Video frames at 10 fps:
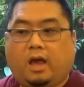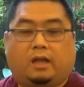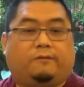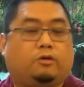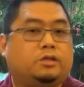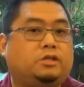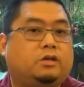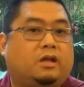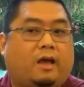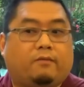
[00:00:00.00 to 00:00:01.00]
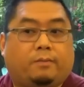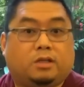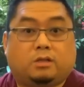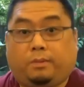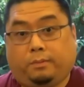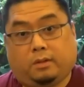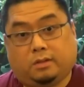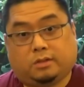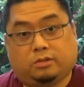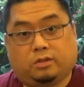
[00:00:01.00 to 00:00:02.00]
And of course you're going to have a bunch of people
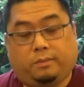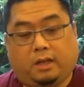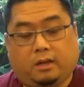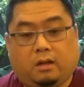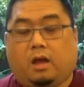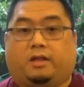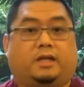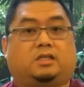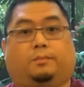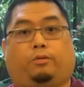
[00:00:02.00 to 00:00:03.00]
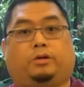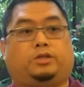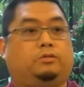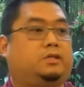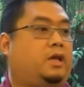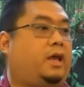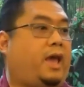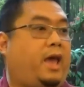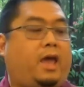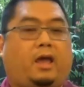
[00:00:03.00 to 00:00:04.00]
on social media that support you and say,
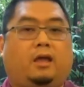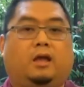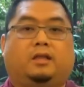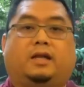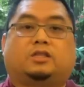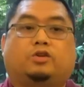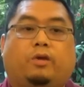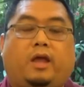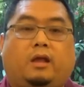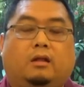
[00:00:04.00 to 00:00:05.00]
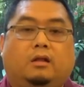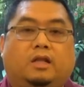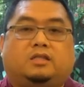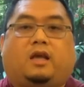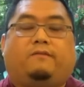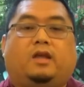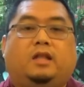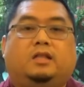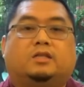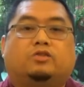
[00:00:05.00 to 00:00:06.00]
hey, that's great, let's have
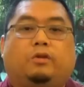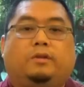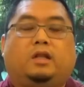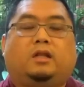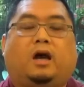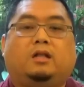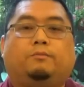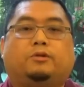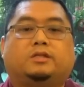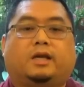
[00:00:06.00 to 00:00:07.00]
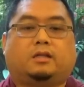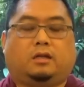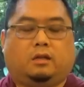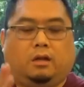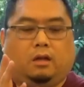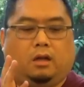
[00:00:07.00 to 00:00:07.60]
indiscriminate, unprotected